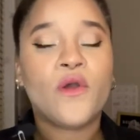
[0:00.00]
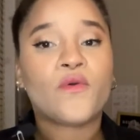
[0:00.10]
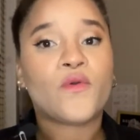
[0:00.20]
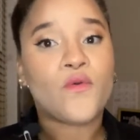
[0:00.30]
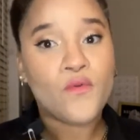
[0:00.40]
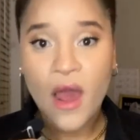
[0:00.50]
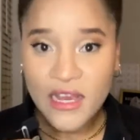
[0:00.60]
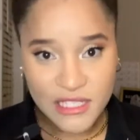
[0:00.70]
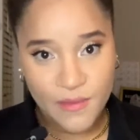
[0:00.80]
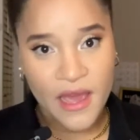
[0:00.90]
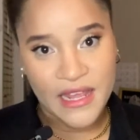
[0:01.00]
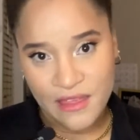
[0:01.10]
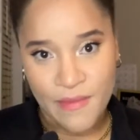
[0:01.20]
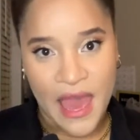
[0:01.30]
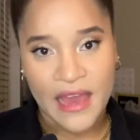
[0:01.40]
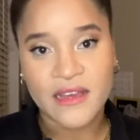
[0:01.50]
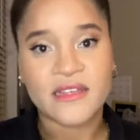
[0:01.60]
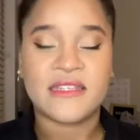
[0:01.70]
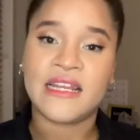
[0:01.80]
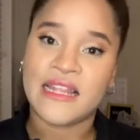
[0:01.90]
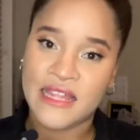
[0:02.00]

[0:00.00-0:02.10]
crossbody the bag, because it